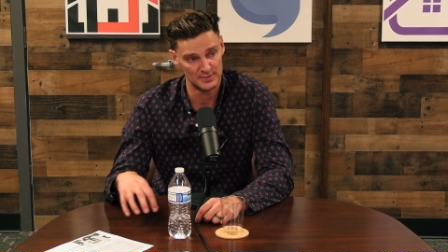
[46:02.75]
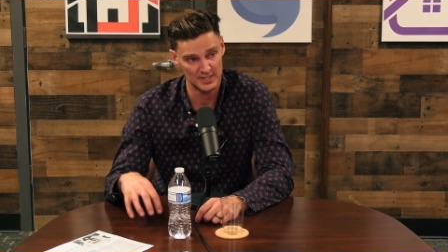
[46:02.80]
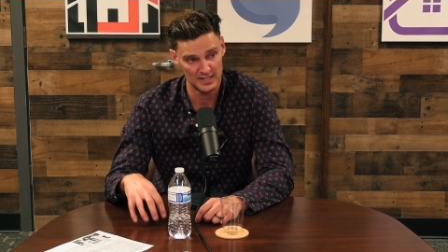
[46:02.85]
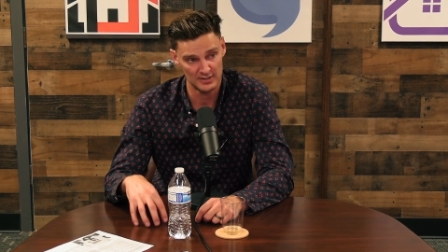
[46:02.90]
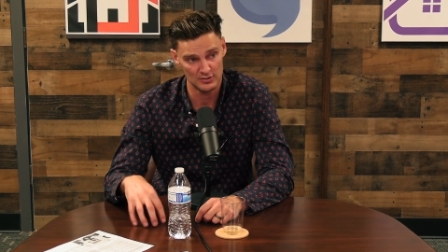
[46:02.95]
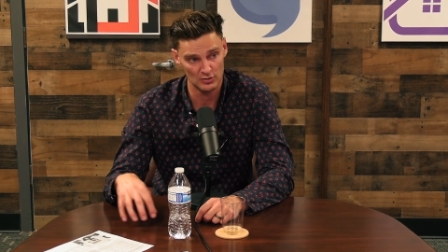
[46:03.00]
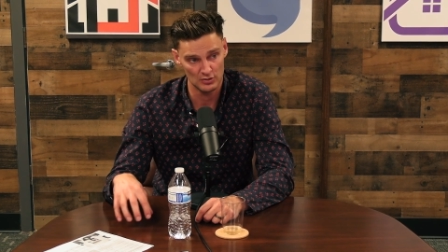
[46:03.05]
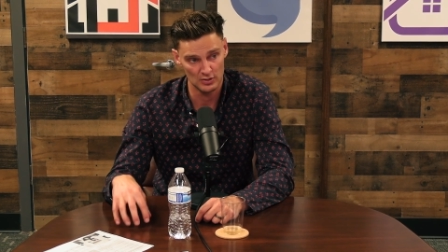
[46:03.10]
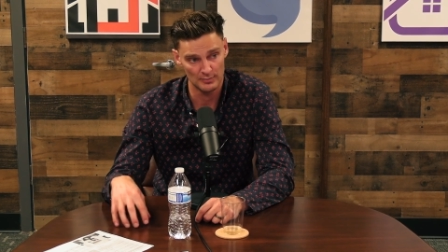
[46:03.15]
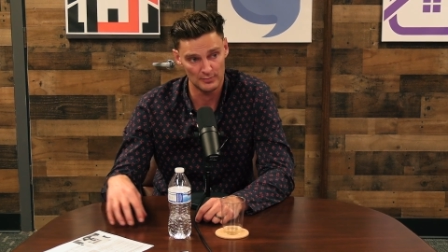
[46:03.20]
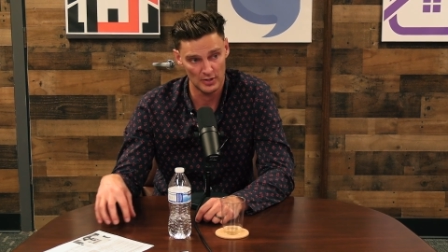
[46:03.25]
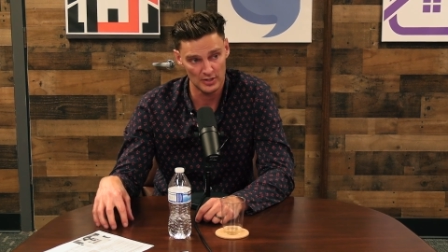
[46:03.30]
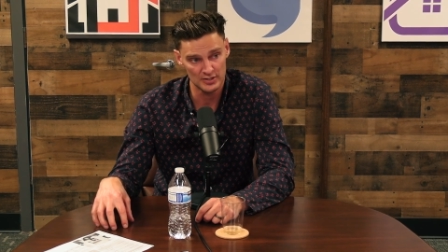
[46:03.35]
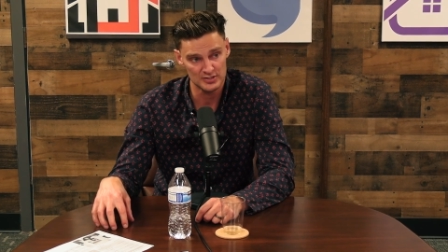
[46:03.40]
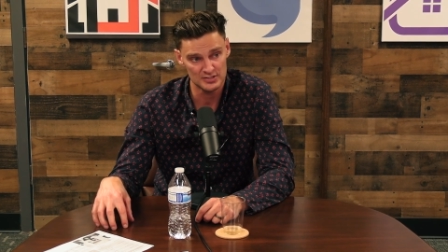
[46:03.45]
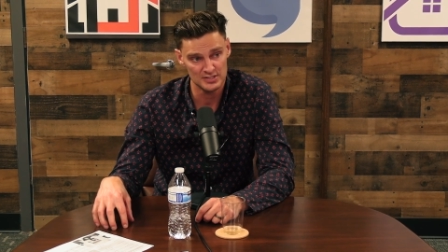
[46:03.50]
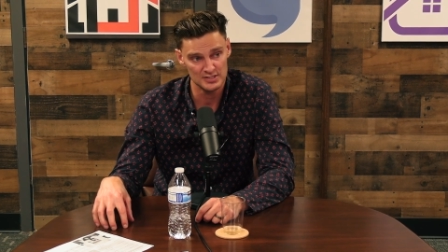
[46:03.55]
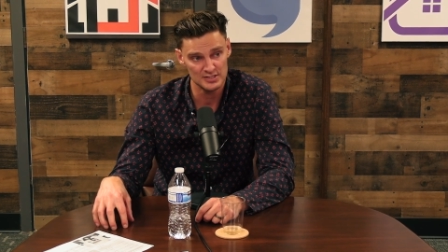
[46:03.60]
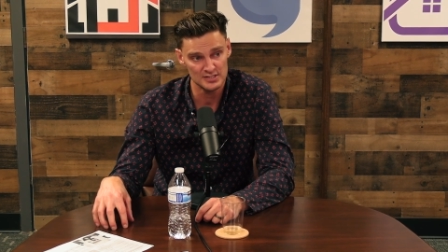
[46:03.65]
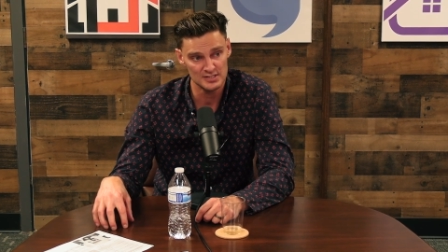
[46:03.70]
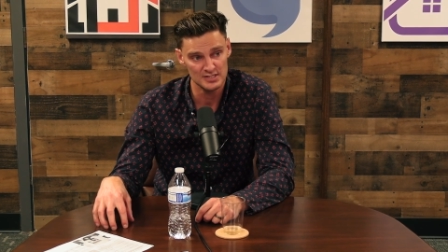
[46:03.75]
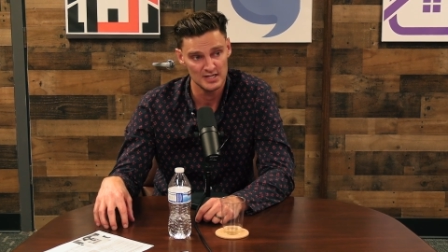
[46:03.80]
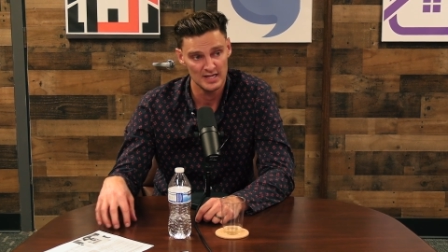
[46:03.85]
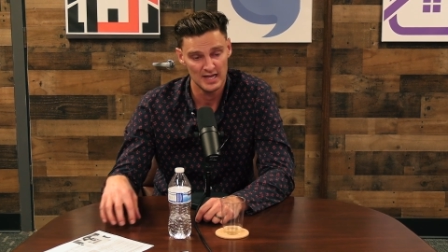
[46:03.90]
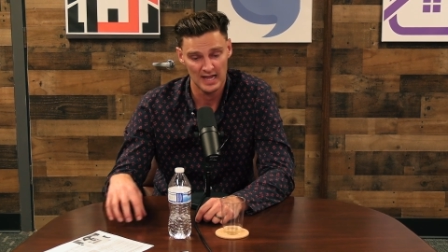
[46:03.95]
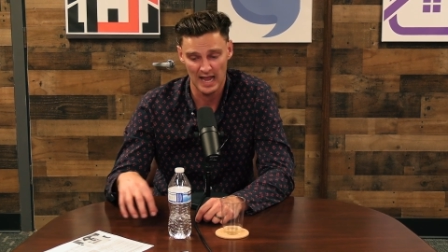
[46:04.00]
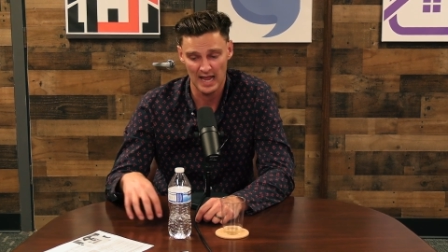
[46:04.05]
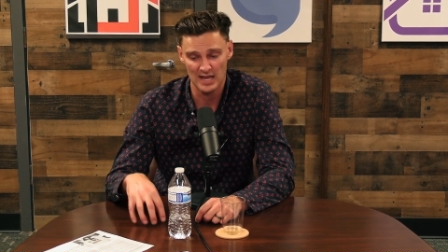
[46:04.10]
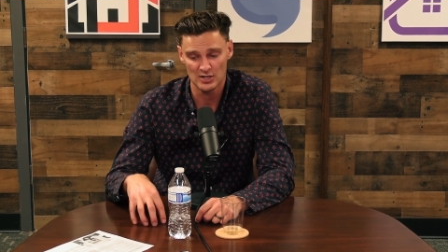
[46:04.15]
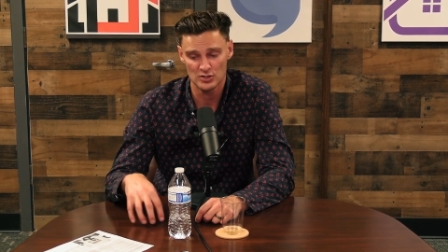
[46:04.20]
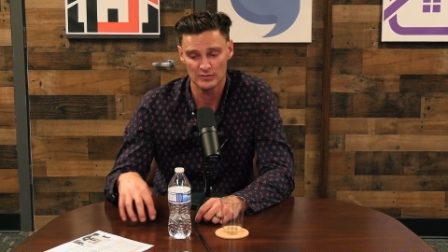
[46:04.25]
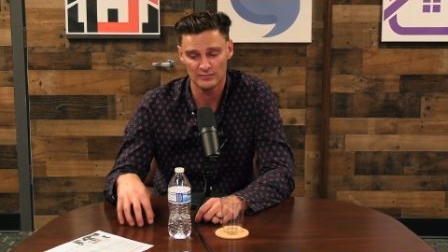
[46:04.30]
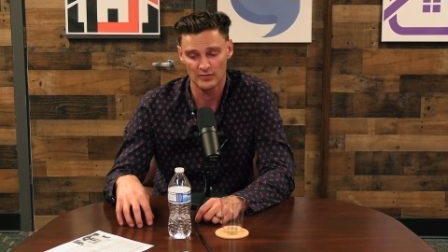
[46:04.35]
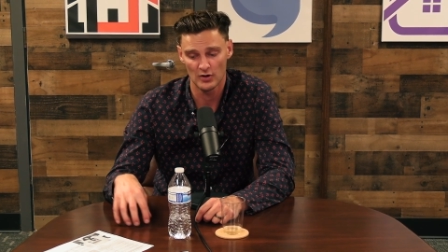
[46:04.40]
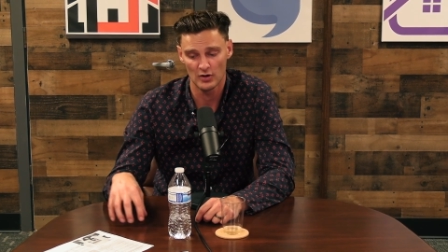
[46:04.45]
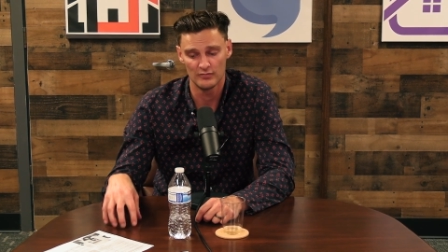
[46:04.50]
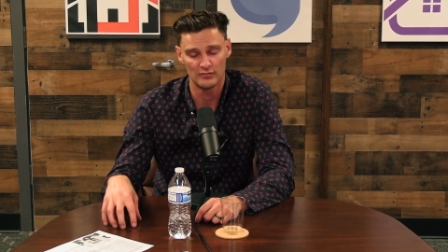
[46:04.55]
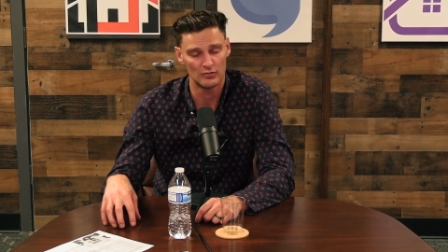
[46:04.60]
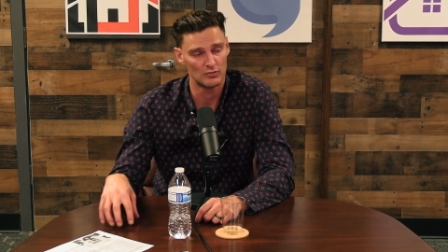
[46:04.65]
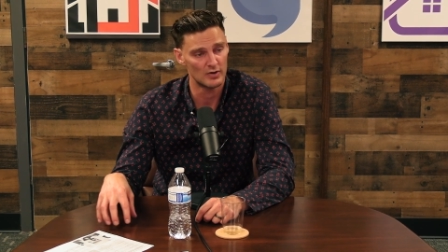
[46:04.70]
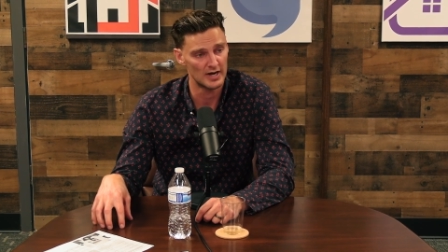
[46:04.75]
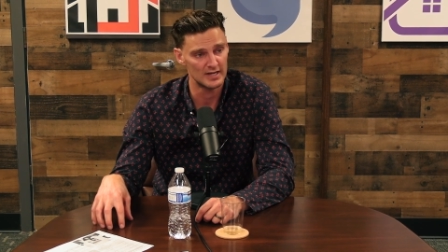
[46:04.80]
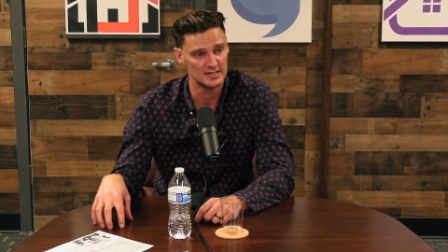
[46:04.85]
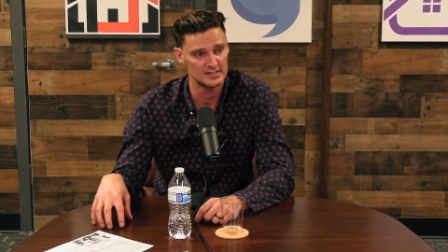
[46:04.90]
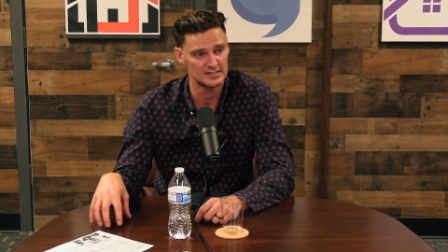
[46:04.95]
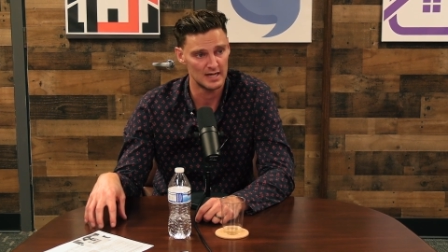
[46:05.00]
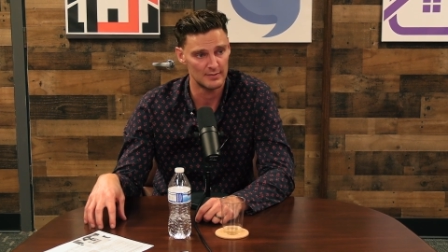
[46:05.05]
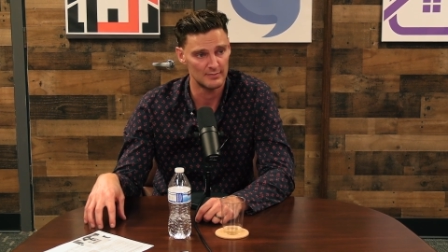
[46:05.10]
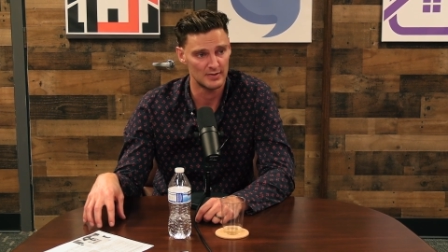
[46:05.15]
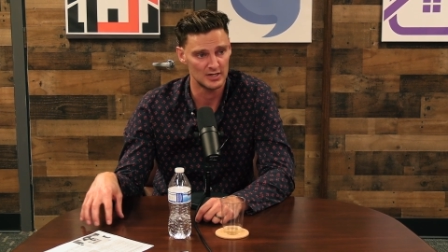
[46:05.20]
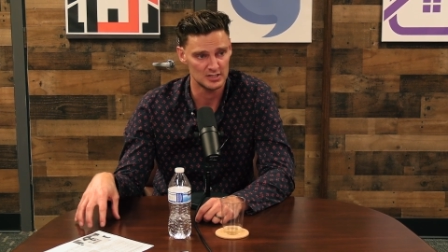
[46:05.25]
tick all the boxes and you've overraised that